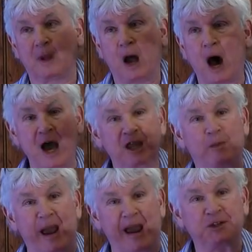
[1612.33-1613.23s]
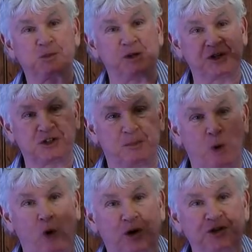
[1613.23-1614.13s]
hive beds, which is the
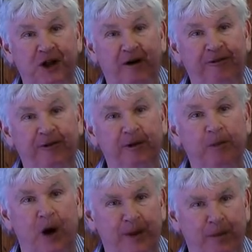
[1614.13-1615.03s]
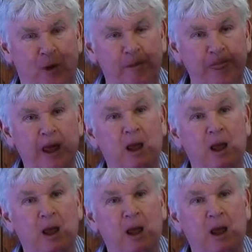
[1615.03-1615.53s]
porous stuff, permeable,